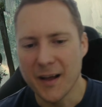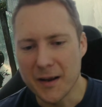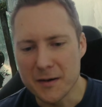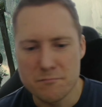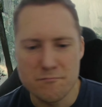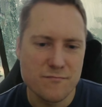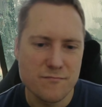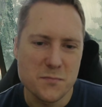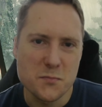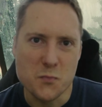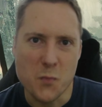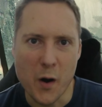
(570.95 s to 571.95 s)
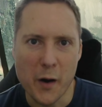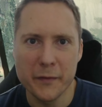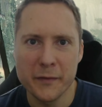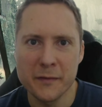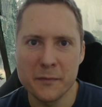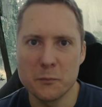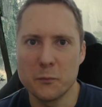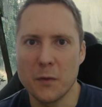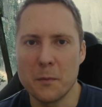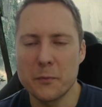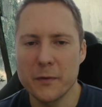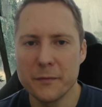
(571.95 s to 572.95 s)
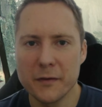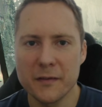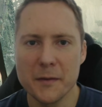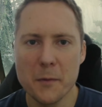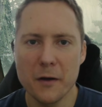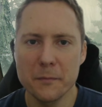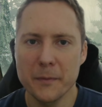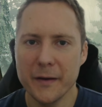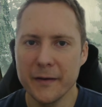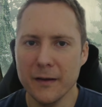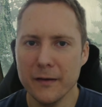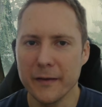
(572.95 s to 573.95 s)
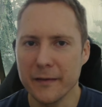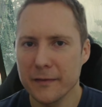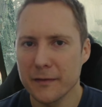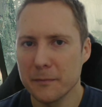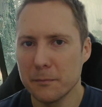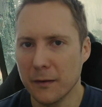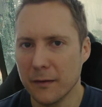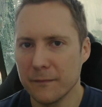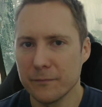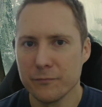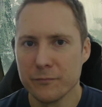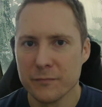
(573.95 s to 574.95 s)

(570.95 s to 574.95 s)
And whereas I previously might have paid an artist, but